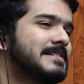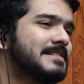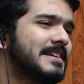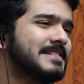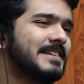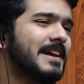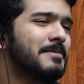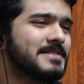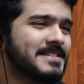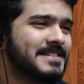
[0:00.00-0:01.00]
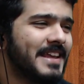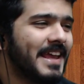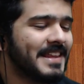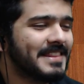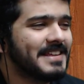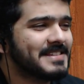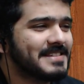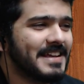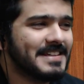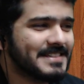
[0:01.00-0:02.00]
Seriously, I'm seeing
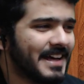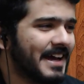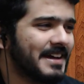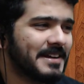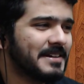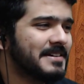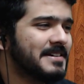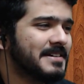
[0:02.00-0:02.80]
this entire